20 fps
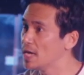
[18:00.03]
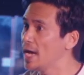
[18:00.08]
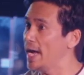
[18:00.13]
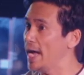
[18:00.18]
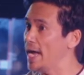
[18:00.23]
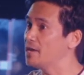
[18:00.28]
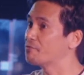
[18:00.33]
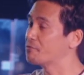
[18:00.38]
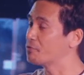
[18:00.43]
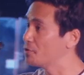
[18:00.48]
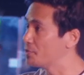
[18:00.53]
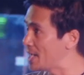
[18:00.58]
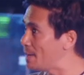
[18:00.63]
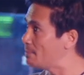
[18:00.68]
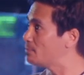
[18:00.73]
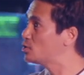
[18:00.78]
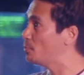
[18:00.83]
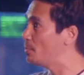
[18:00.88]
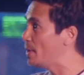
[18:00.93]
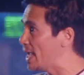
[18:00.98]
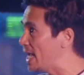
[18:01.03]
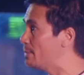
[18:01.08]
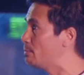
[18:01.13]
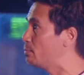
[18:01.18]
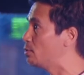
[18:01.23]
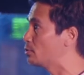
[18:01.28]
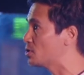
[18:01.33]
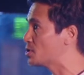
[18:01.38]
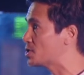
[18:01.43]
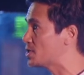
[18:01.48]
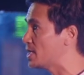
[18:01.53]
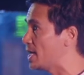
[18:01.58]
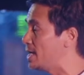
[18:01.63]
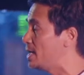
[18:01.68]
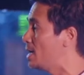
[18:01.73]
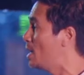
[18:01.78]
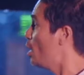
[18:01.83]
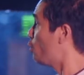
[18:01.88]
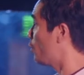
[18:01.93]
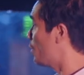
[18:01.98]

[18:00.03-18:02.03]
And for them to be able to say, we're